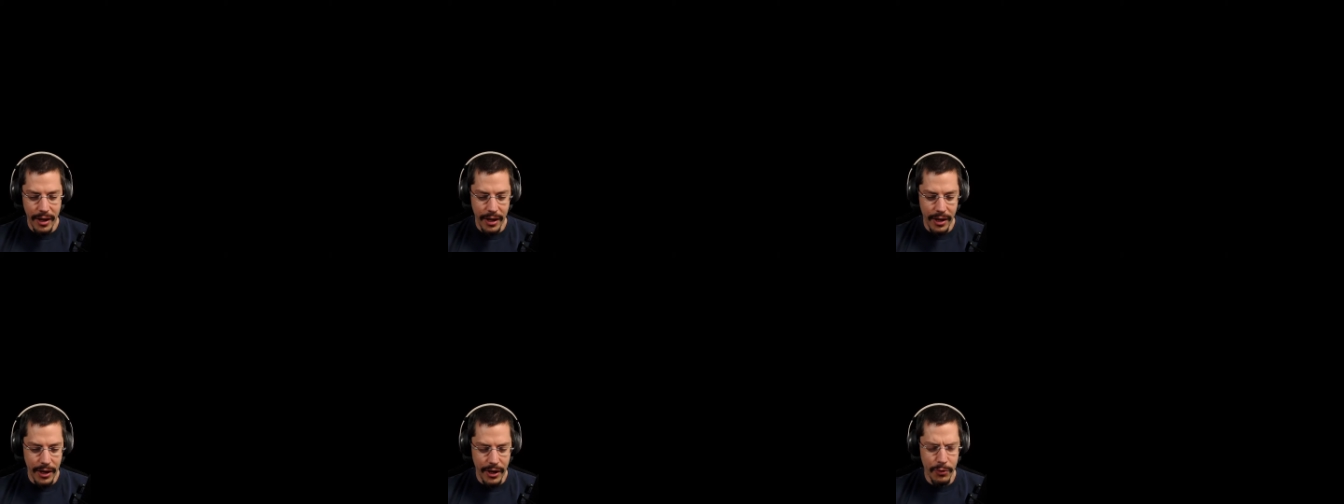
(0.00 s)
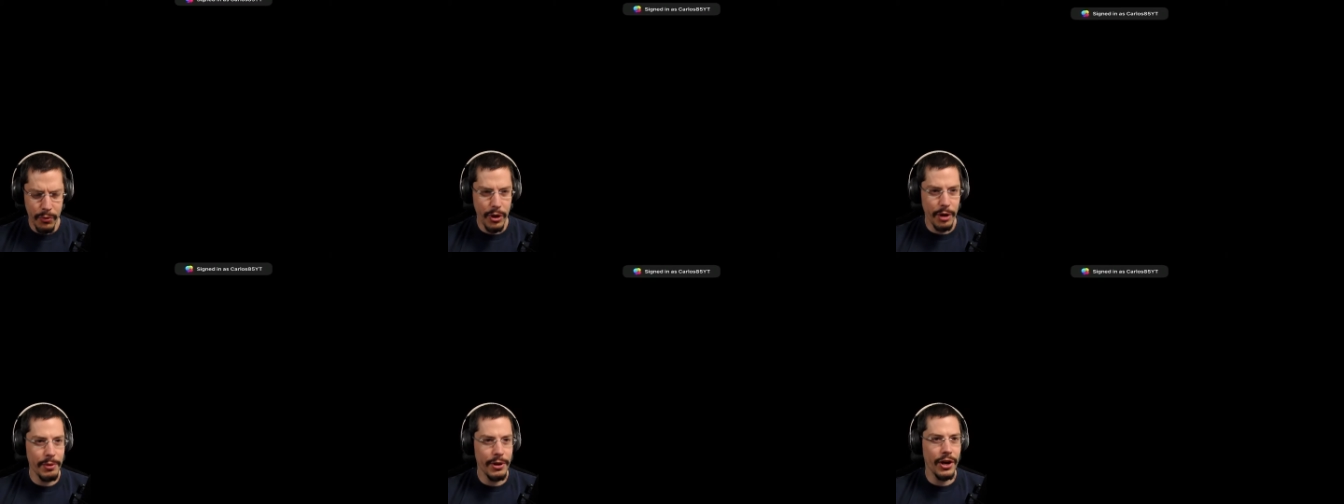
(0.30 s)
It
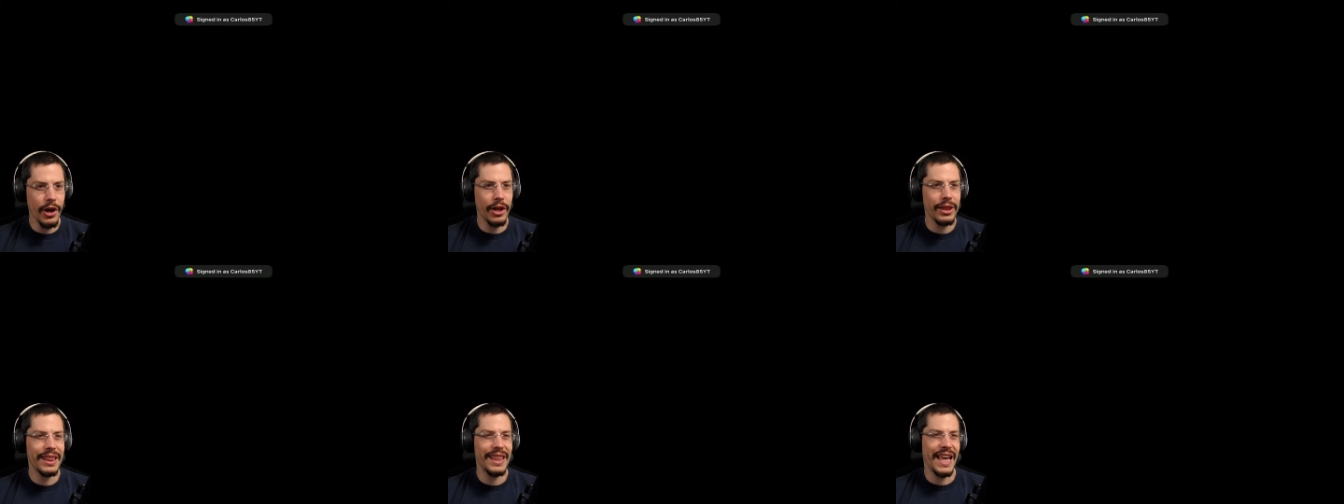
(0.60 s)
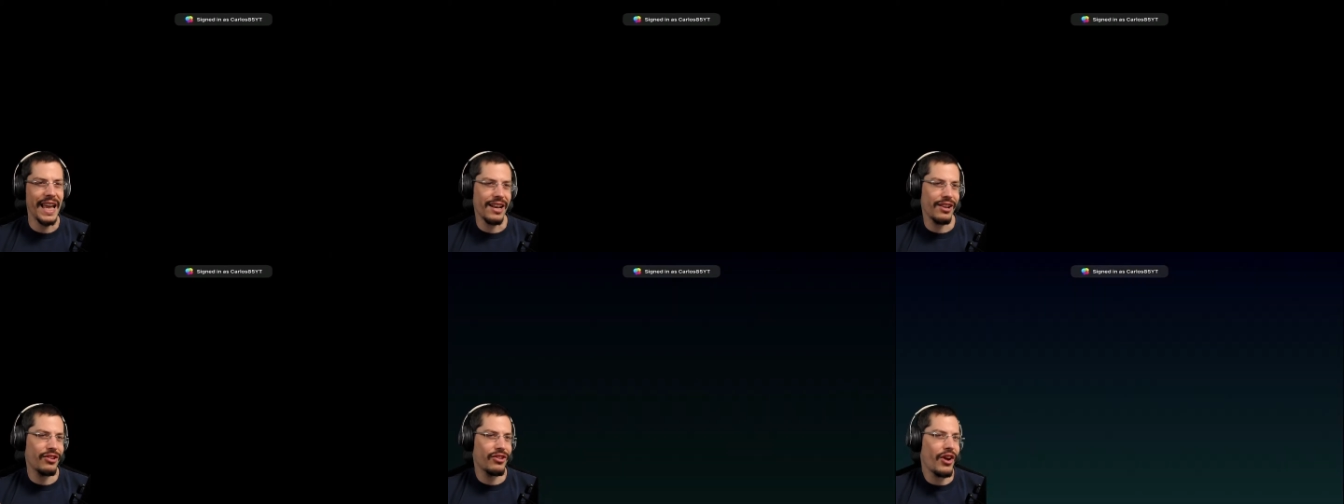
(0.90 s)
will be not
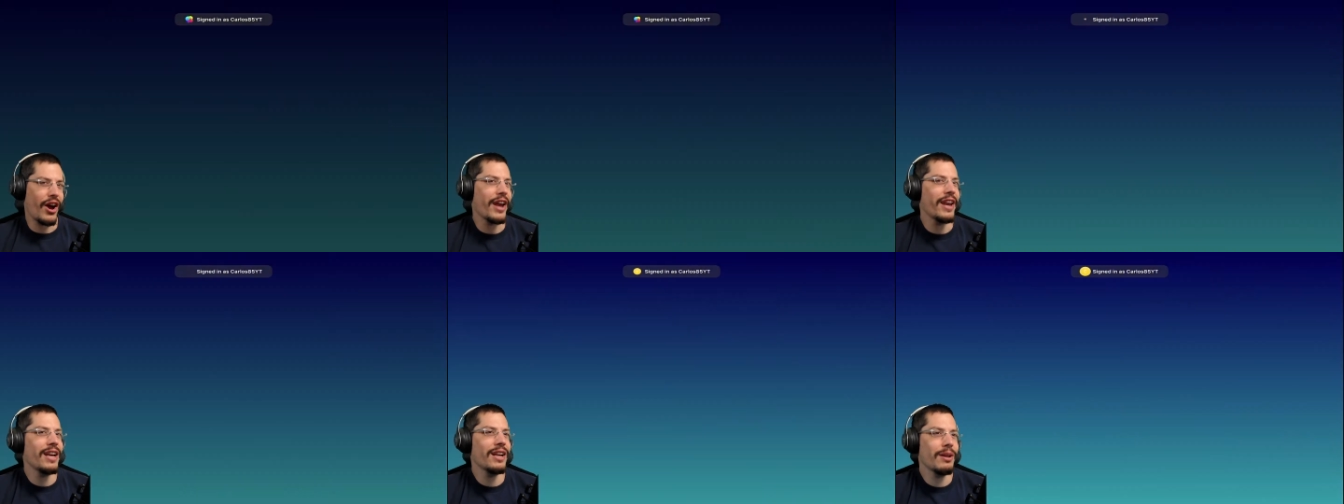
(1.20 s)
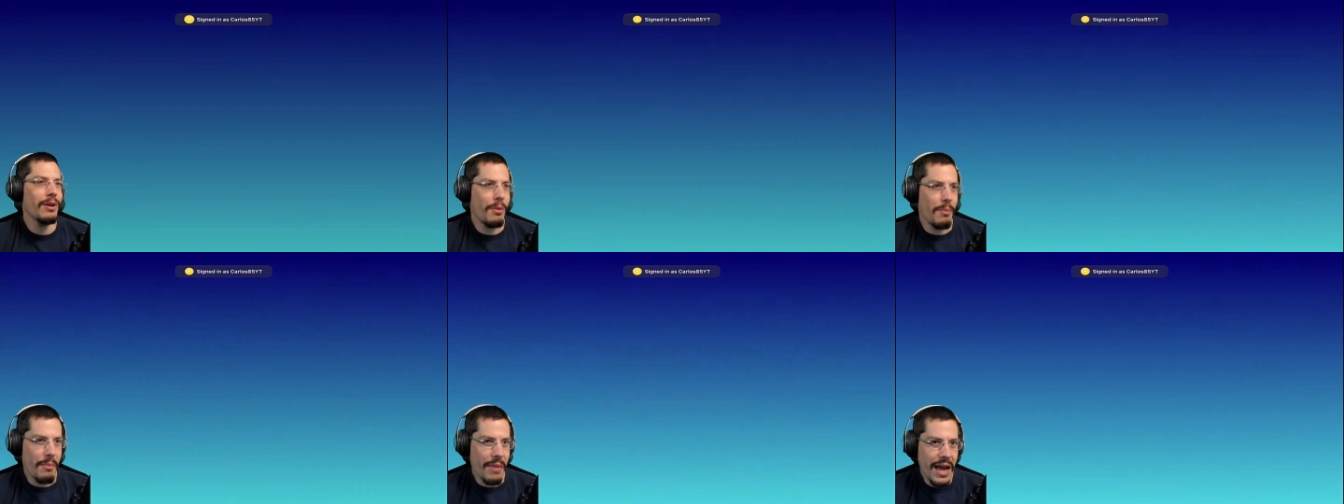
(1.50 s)
that exciting,
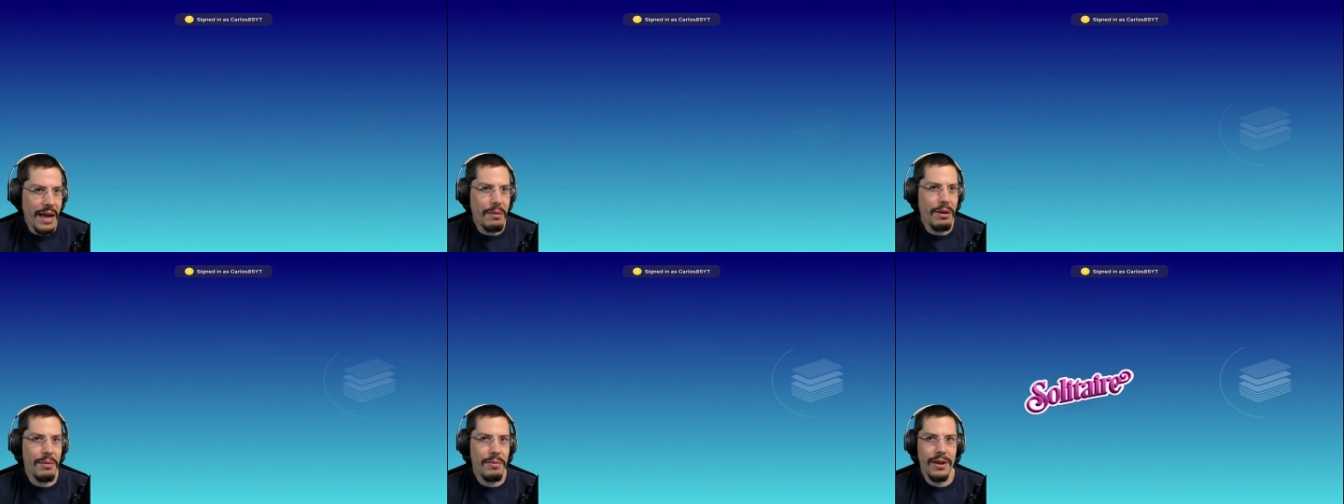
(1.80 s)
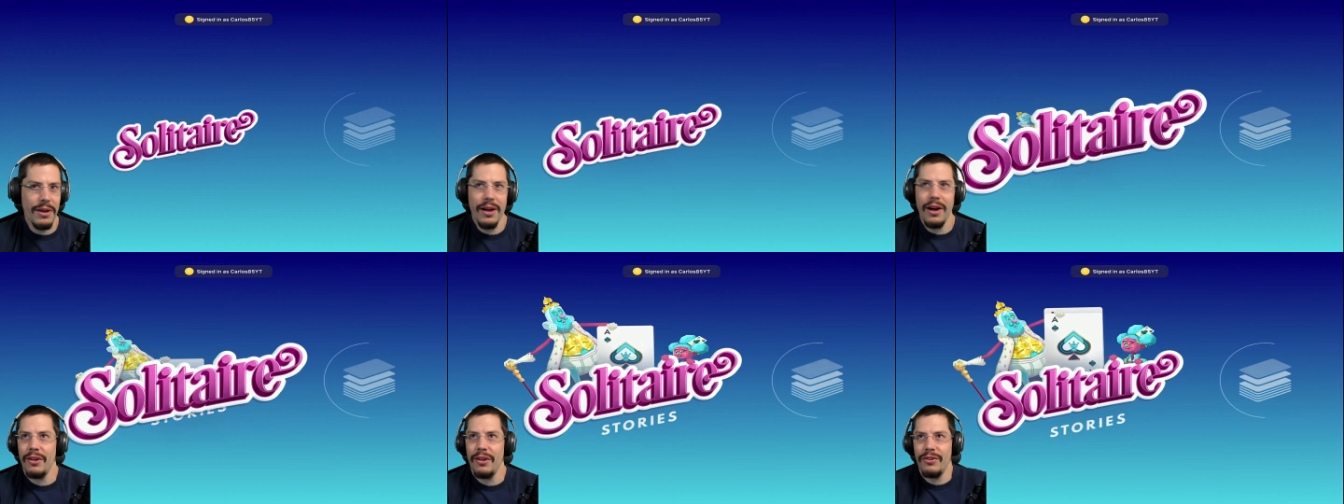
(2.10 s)
maybe,
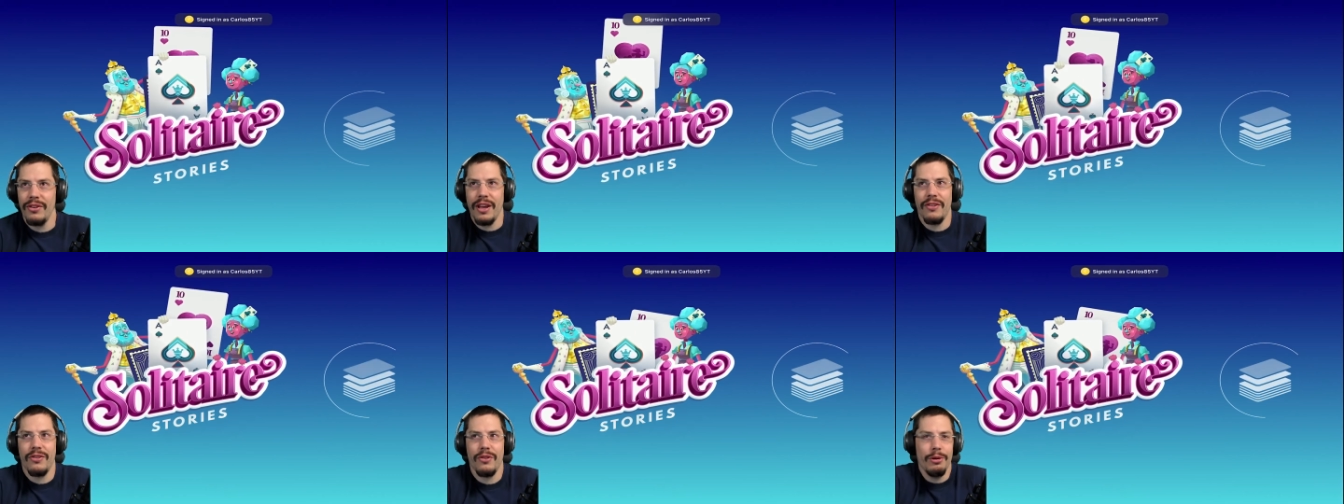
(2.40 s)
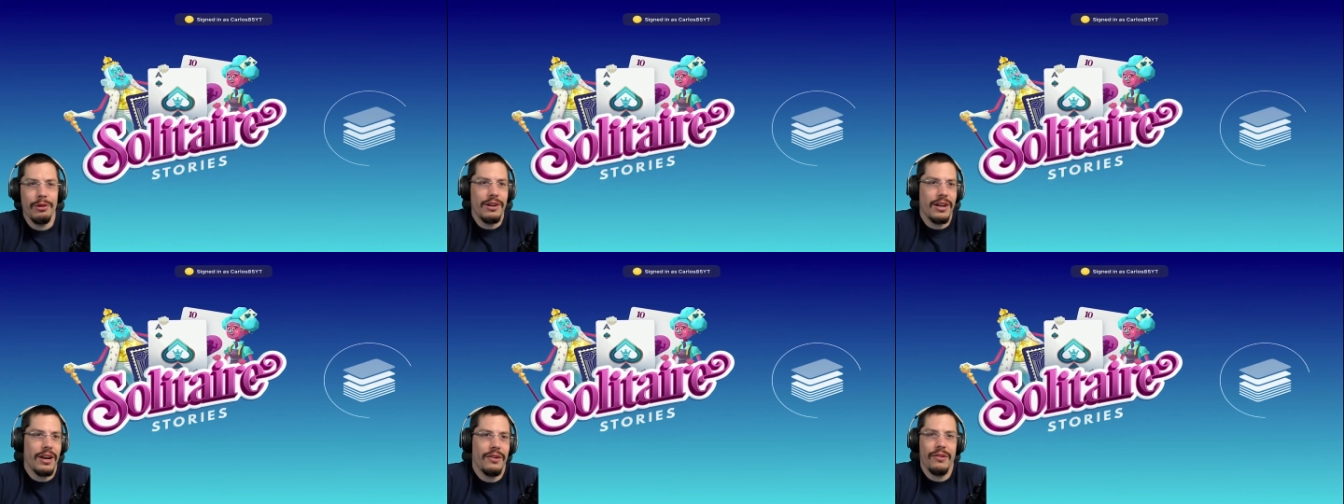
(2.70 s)
because, yeah,
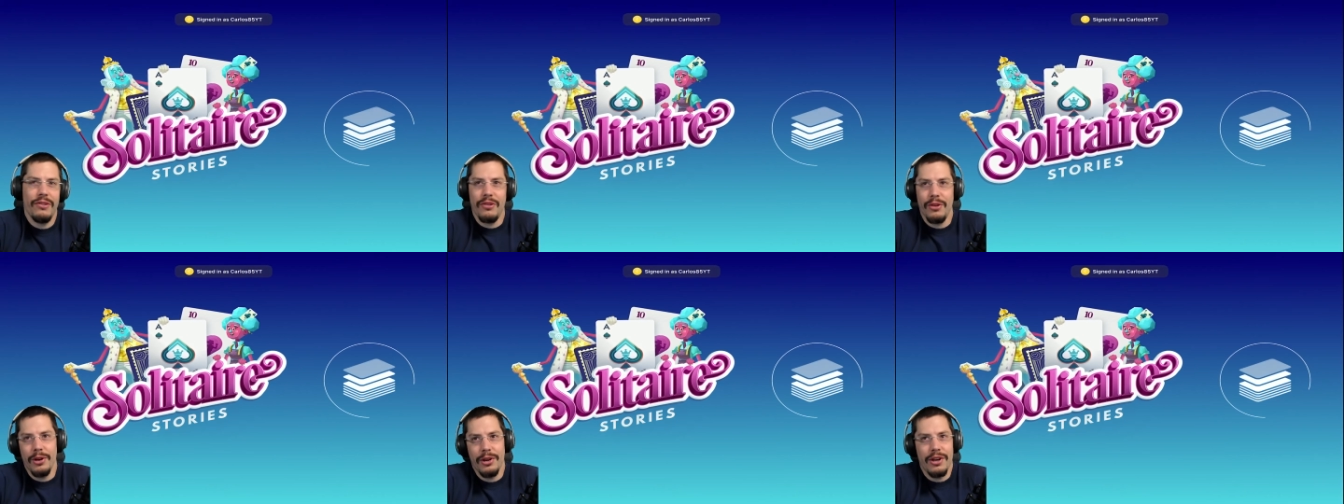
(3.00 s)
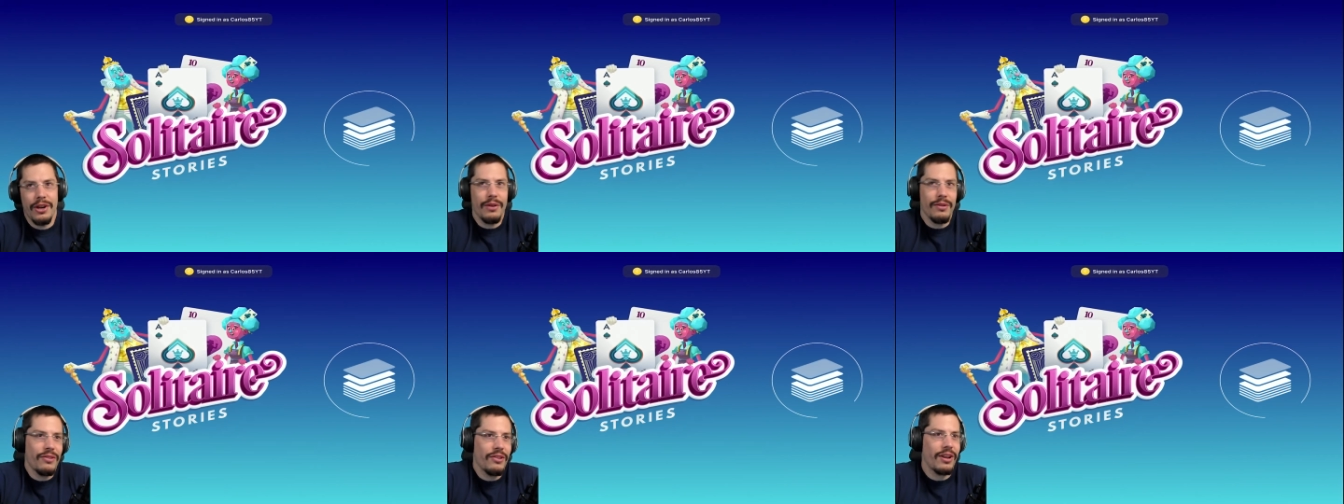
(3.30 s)
Solitaire is
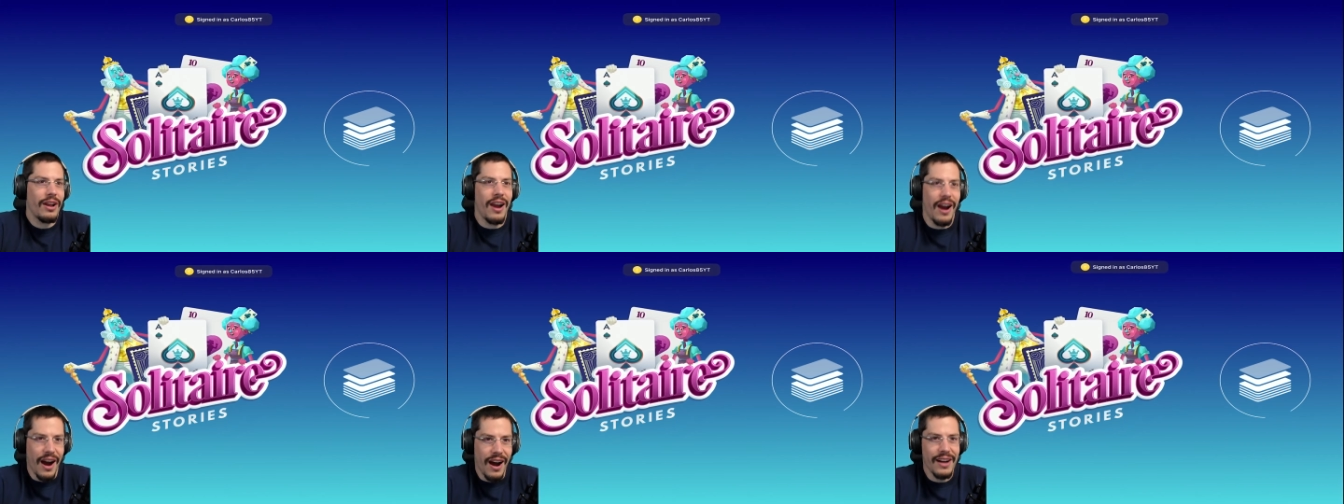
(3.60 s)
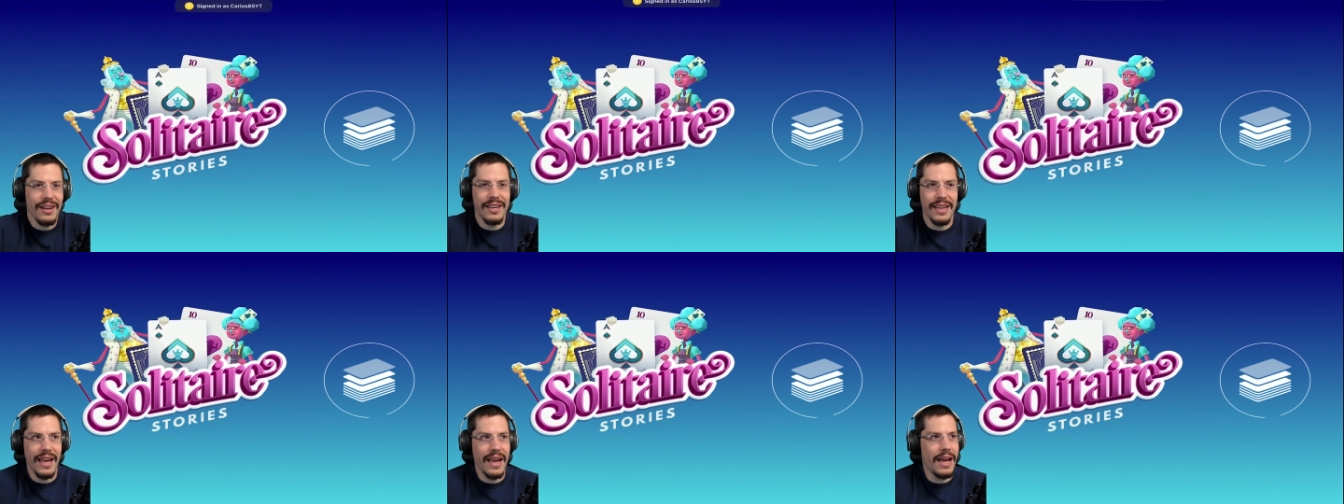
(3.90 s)
a
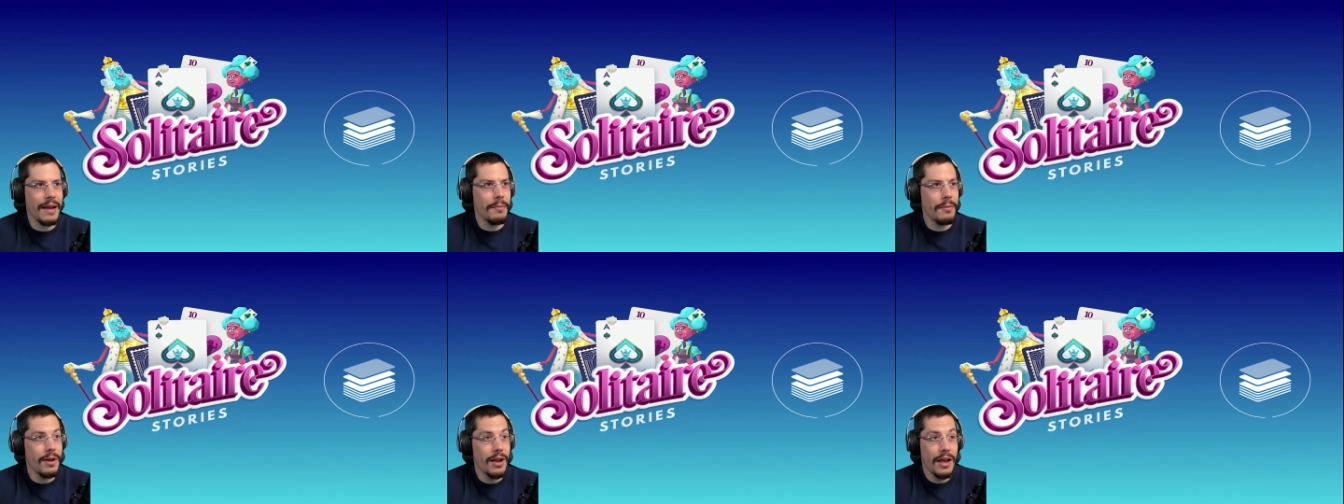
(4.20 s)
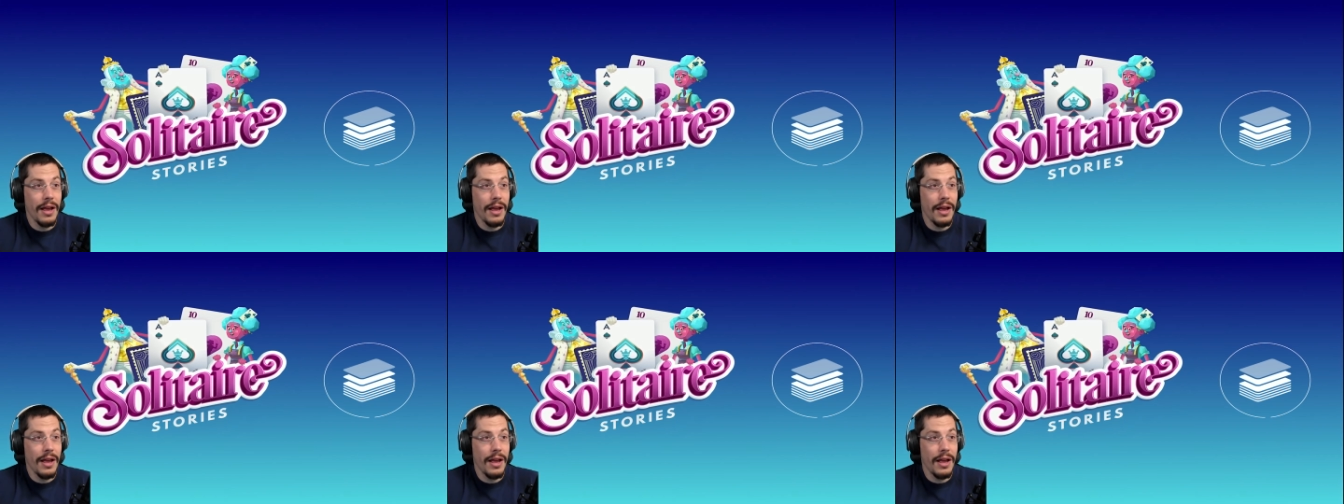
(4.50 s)
card game,